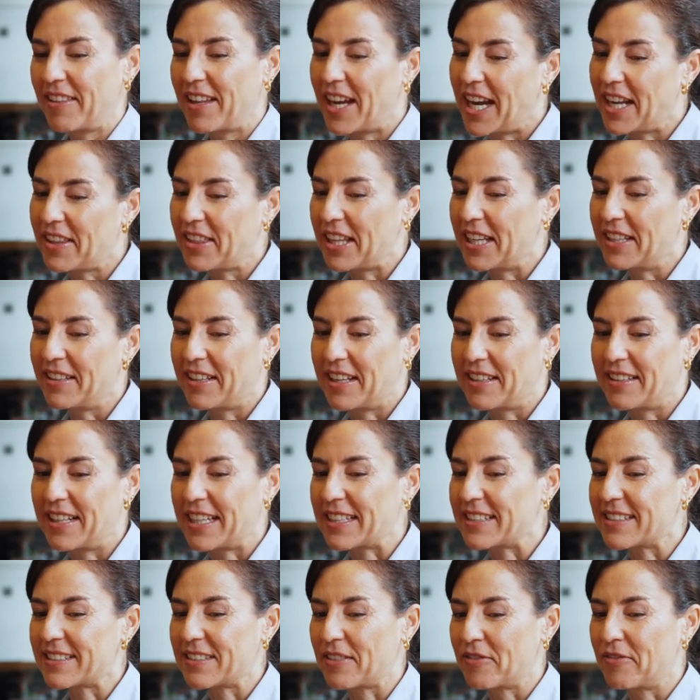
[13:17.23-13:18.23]
I think
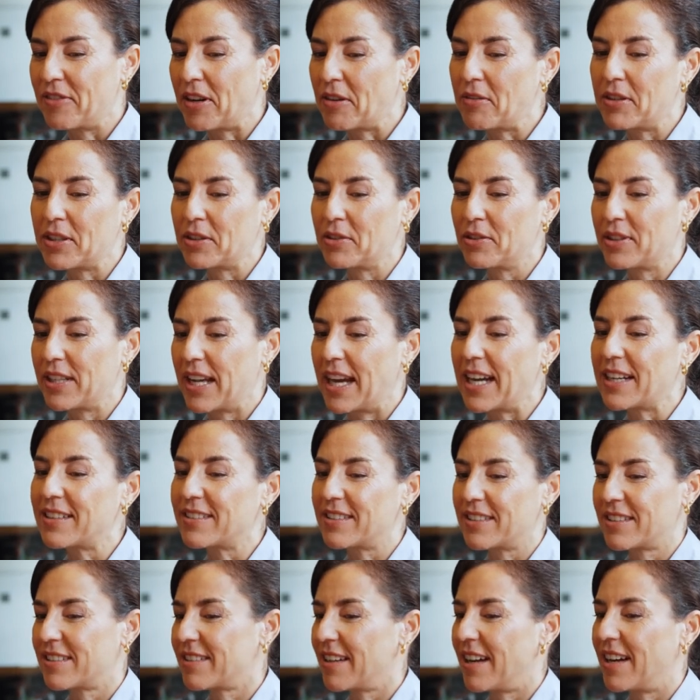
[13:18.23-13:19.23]
that's a very good
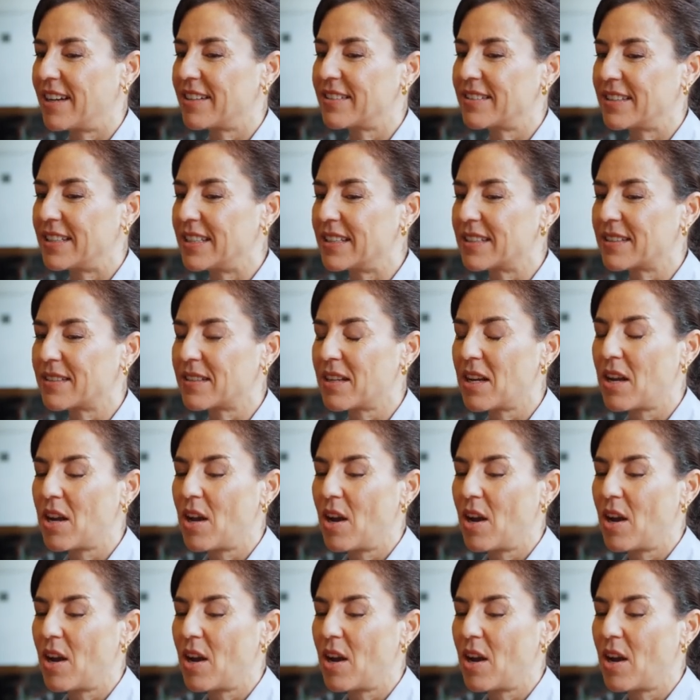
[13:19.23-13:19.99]
exercise is